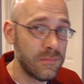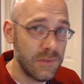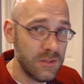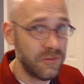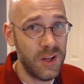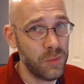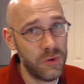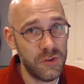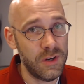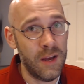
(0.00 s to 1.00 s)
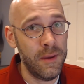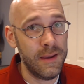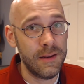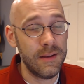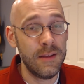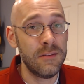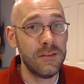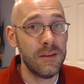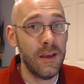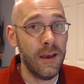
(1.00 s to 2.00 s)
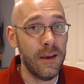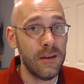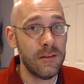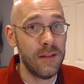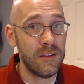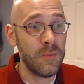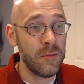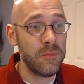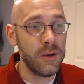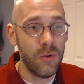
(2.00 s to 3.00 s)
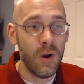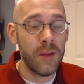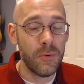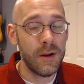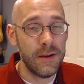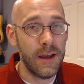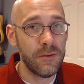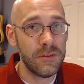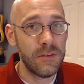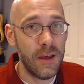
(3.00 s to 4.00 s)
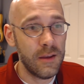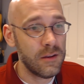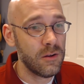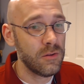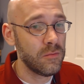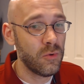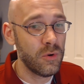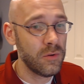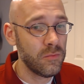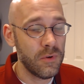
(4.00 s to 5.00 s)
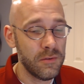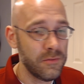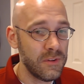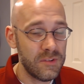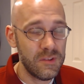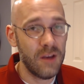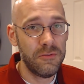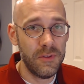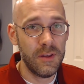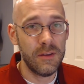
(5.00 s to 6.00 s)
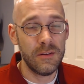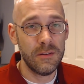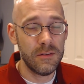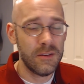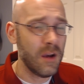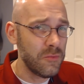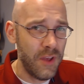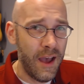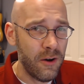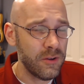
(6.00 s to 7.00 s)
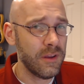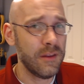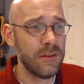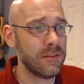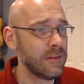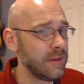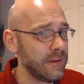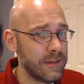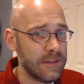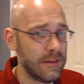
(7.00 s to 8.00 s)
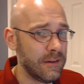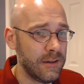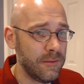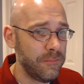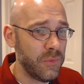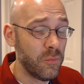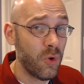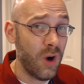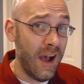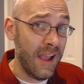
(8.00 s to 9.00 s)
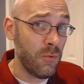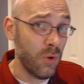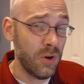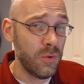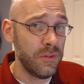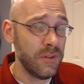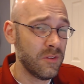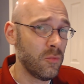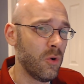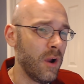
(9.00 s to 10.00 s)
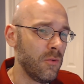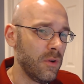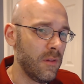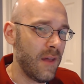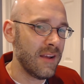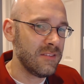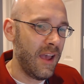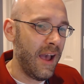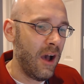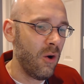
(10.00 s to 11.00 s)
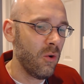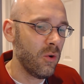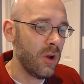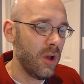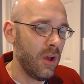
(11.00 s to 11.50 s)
the developers are not making it easy and that's my big gripe right now is that you know the more of this stuff that uh, comes out and um, the more i work with it the more i realize how